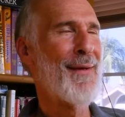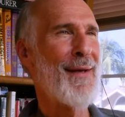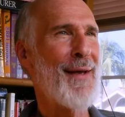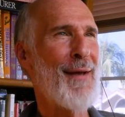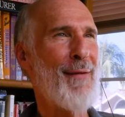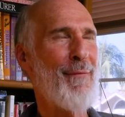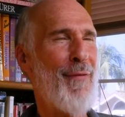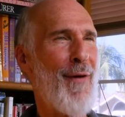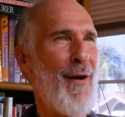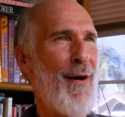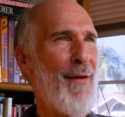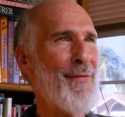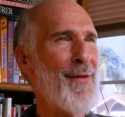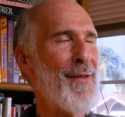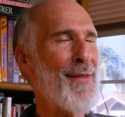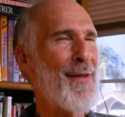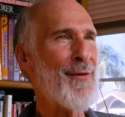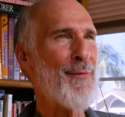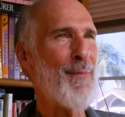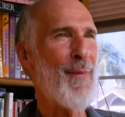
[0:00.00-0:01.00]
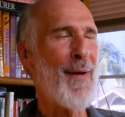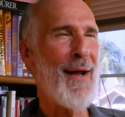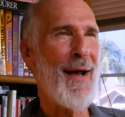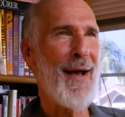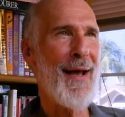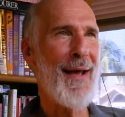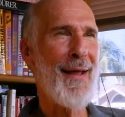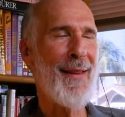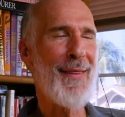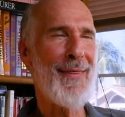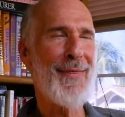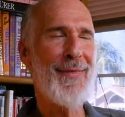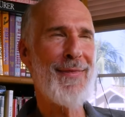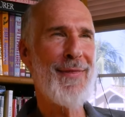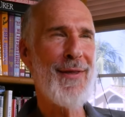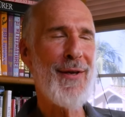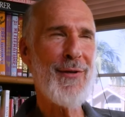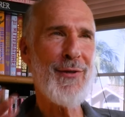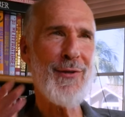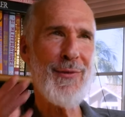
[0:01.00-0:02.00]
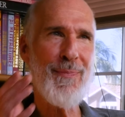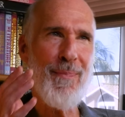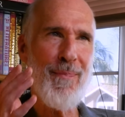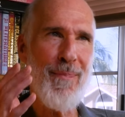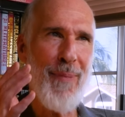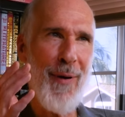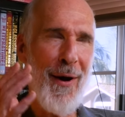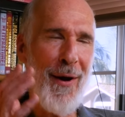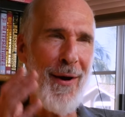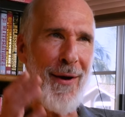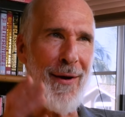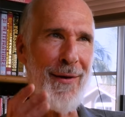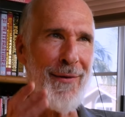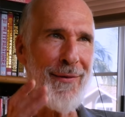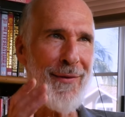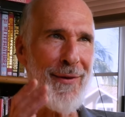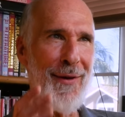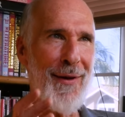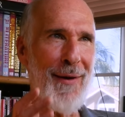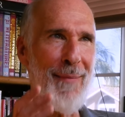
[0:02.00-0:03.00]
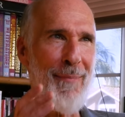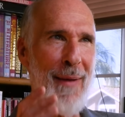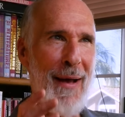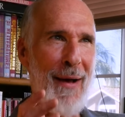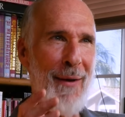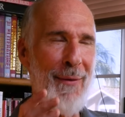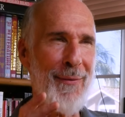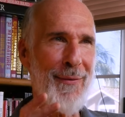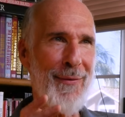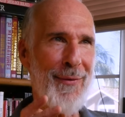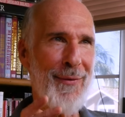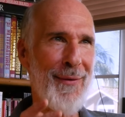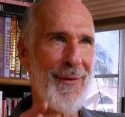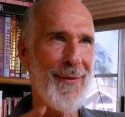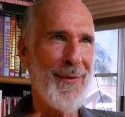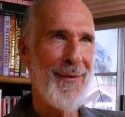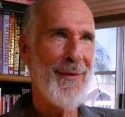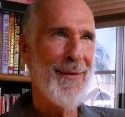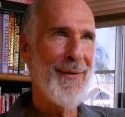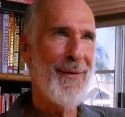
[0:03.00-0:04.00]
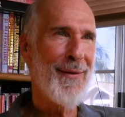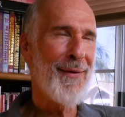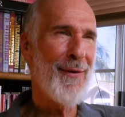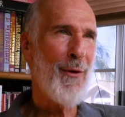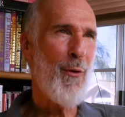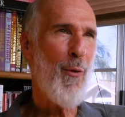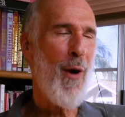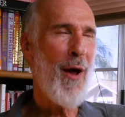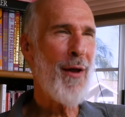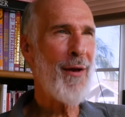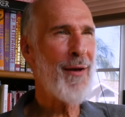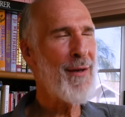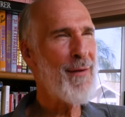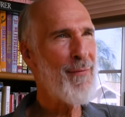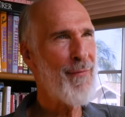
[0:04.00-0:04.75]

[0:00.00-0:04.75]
involved in this, but I this part about quality